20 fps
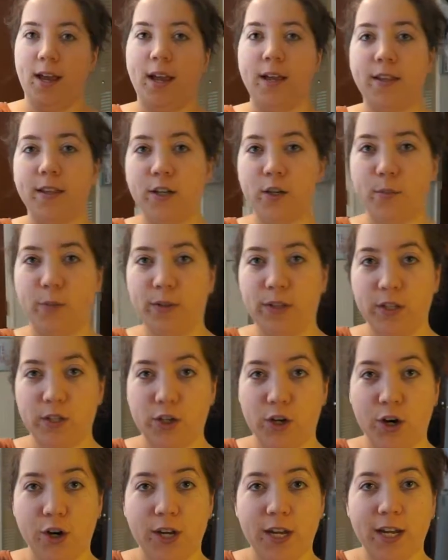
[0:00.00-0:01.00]
And then you put the
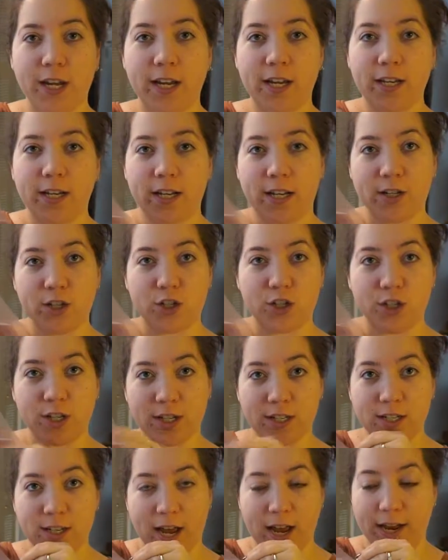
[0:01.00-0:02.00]
turkey in and just,
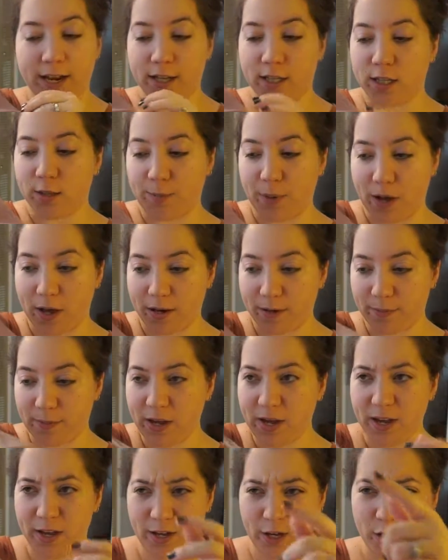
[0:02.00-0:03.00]
like, tie it at the bottom.
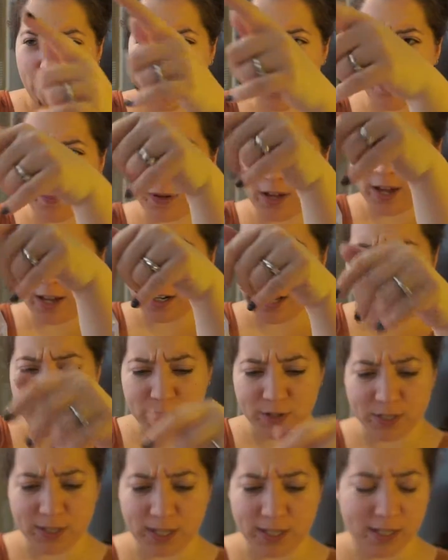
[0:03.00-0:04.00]
Cut a
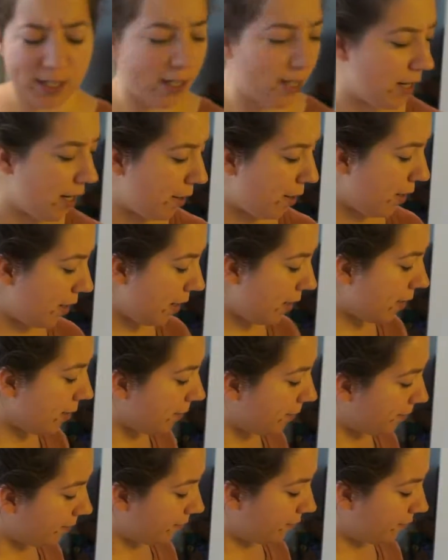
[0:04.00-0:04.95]
couple slits in it, I think.